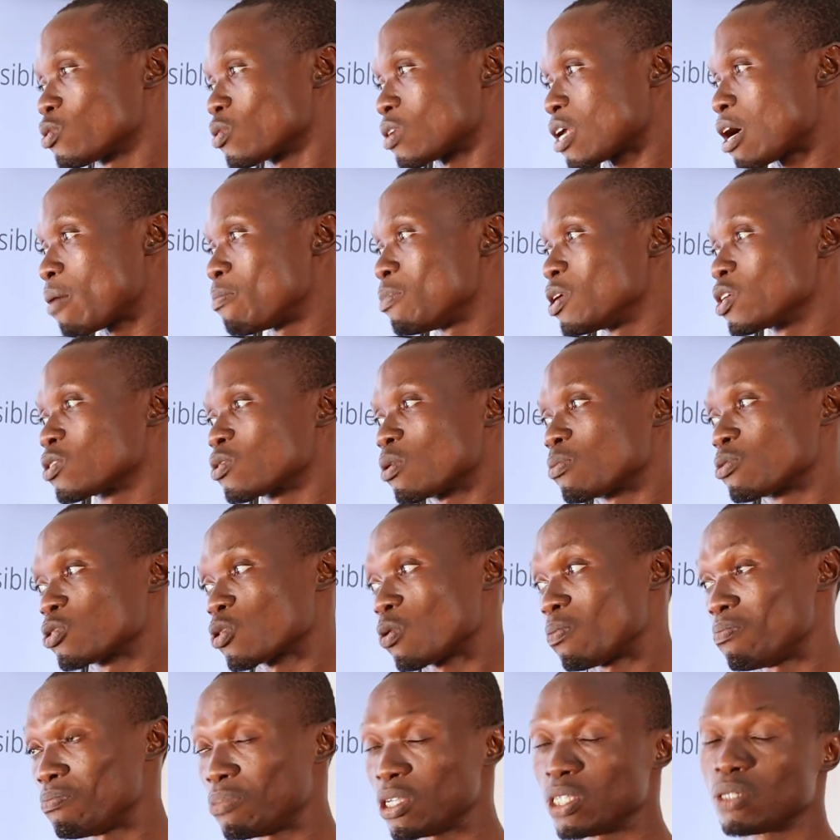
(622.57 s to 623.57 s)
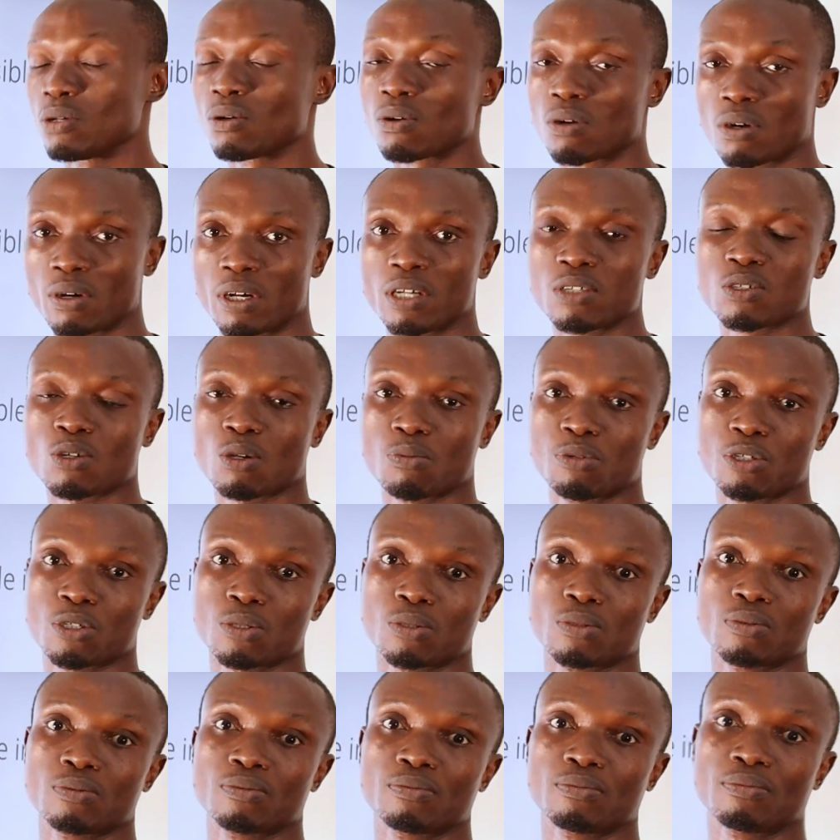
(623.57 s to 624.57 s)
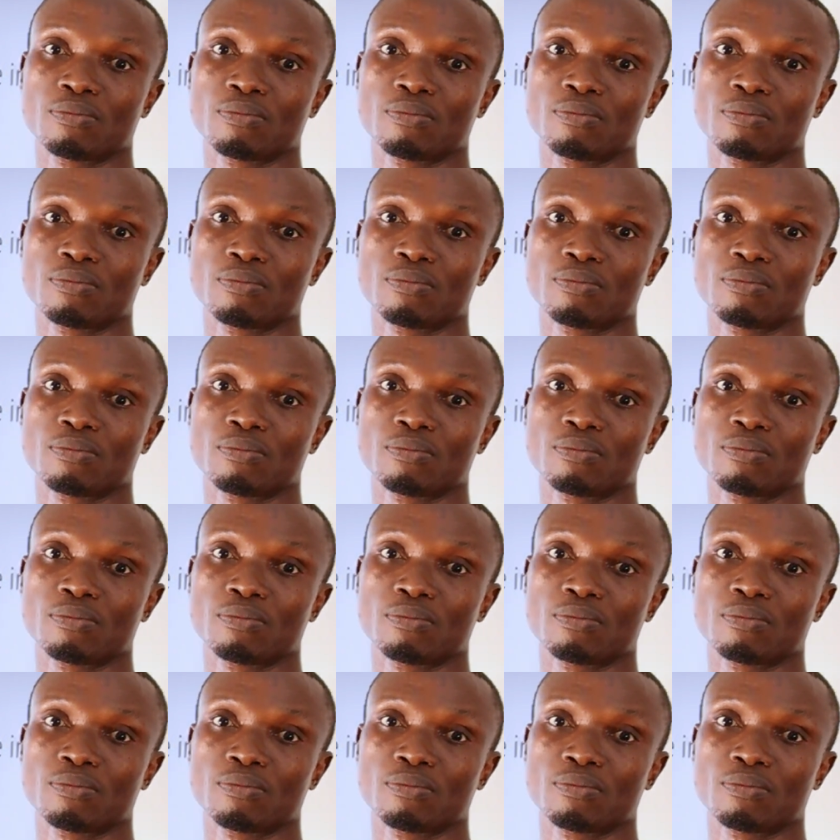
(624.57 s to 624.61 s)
So that makes option B the correct option.